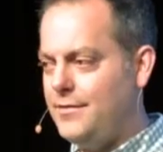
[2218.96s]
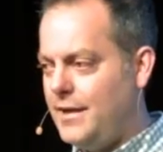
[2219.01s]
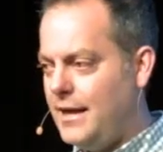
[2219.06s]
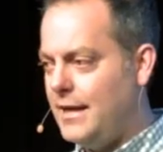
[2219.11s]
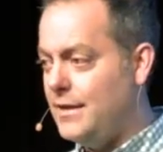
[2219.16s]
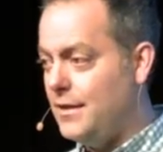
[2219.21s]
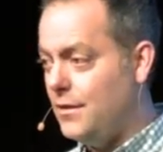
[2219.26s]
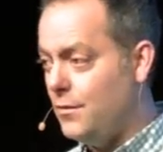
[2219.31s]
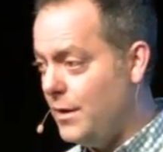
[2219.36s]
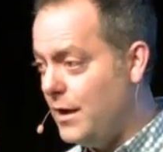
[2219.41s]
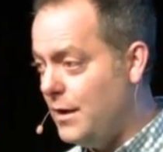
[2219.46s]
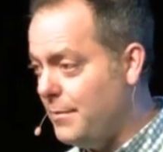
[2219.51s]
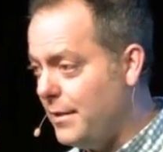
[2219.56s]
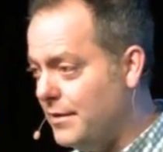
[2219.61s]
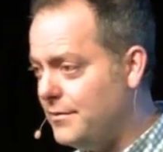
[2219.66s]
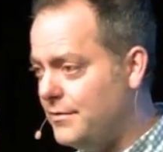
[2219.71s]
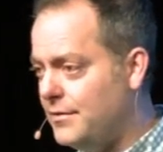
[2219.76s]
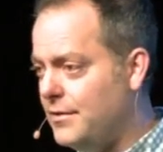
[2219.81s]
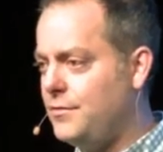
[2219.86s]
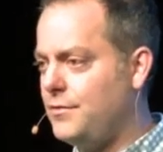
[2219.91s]
stand in the way of
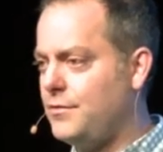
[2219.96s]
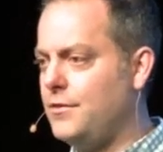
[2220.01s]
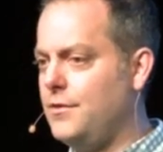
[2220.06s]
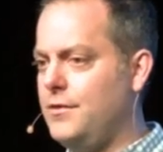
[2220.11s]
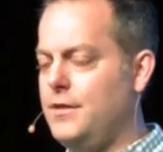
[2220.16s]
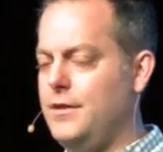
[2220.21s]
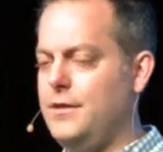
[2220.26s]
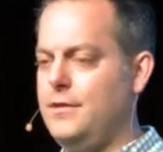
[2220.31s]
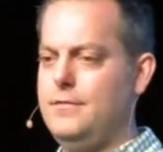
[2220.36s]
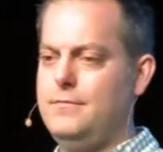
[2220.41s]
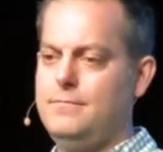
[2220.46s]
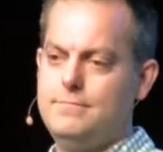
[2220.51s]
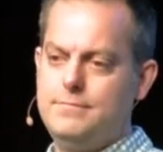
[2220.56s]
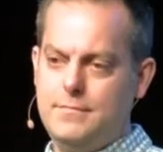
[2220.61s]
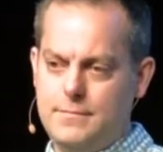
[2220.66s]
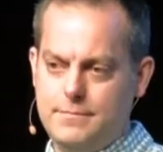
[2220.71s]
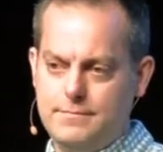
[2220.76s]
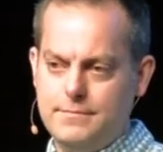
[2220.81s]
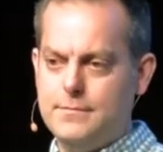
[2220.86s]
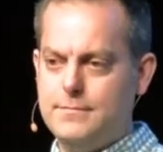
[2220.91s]
my sister, that
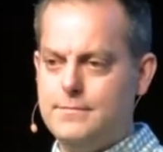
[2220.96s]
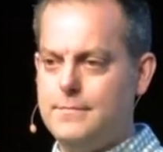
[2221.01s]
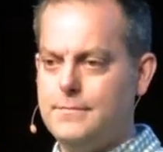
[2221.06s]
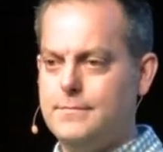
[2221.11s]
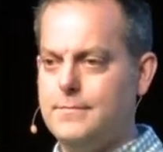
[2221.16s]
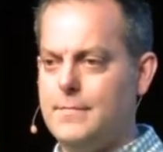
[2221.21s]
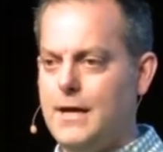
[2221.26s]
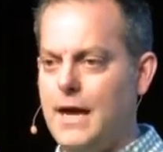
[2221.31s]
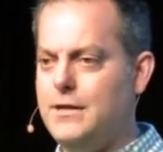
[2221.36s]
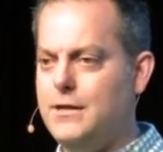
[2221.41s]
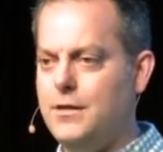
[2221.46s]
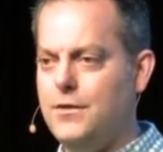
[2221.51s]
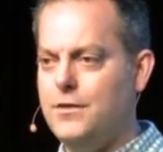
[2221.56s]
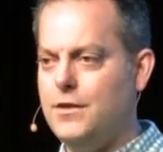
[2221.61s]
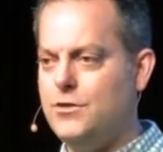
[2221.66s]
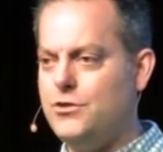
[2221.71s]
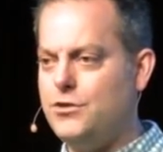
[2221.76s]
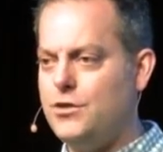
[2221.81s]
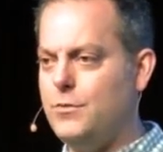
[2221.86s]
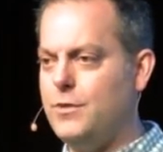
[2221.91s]
I knew
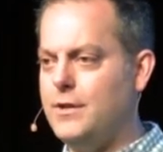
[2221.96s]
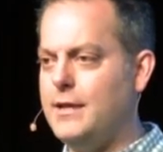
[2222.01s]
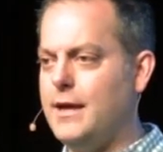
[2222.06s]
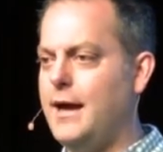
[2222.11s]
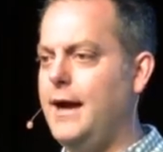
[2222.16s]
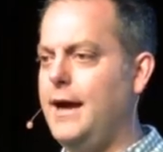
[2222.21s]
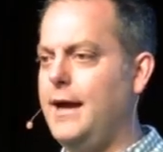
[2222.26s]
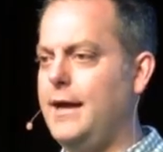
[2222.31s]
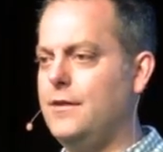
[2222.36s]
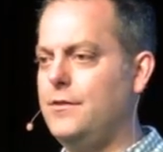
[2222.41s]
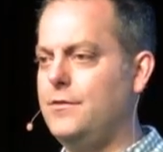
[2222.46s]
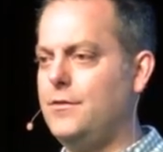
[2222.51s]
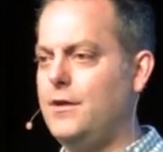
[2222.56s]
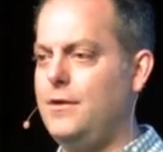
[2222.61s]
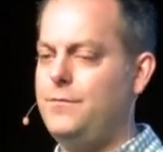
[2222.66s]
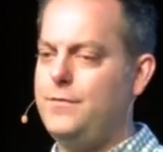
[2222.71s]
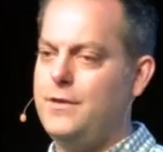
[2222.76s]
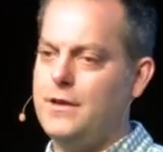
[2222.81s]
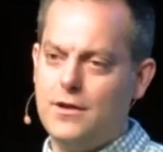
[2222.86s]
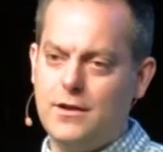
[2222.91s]
that she would die. And so
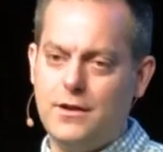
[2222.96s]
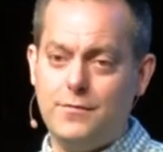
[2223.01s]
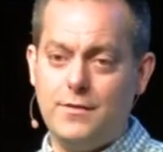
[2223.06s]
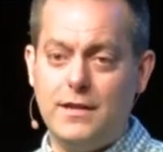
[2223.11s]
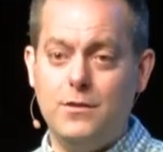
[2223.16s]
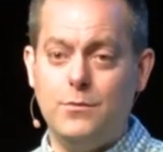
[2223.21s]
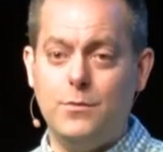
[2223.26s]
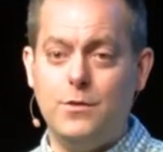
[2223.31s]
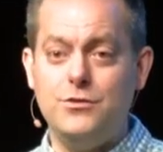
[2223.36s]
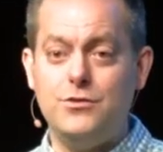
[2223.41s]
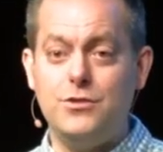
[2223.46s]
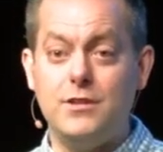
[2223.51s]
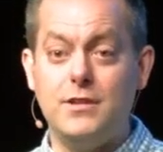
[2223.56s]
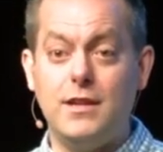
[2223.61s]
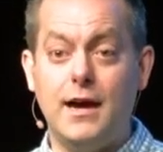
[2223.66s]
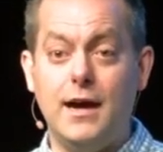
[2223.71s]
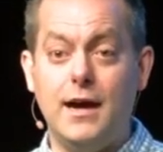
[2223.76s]
I figured if anyone should